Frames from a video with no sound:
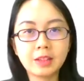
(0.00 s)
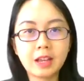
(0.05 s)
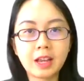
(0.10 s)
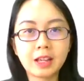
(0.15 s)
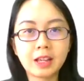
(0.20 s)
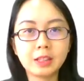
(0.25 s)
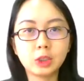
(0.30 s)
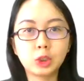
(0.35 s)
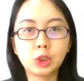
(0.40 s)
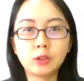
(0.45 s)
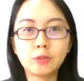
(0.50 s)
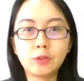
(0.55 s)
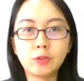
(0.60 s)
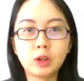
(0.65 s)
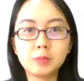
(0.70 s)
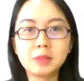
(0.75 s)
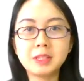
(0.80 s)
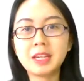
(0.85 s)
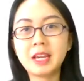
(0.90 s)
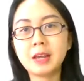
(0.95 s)
and the short
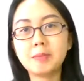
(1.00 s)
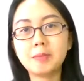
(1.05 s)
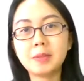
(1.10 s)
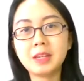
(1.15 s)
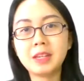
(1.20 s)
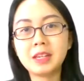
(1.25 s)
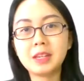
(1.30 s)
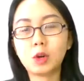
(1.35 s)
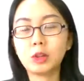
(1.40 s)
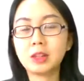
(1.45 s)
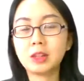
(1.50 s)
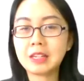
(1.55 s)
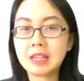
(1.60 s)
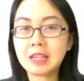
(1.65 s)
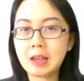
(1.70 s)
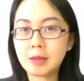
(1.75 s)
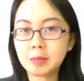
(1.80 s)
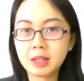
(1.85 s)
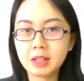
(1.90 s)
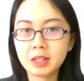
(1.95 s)
form TMD or
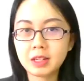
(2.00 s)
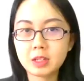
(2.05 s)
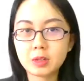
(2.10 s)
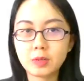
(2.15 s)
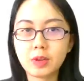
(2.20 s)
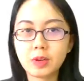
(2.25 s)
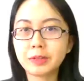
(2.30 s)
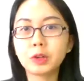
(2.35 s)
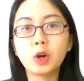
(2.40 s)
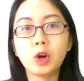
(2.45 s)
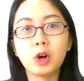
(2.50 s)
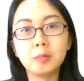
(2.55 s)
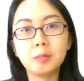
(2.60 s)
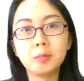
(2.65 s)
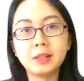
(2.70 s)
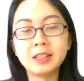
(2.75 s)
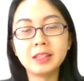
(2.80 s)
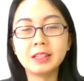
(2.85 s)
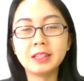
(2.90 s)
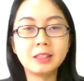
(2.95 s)
TME is very
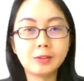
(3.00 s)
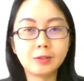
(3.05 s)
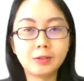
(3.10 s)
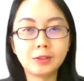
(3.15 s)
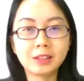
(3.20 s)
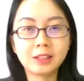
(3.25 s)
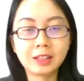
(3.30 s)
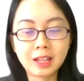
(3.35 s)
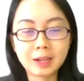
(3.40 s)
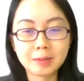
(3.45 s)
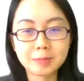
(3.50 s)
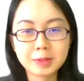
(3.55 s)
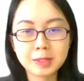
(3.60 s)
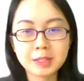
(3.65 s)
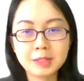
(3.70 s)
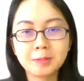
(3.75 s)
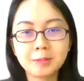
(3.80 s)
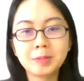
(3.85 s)
common in different clubs.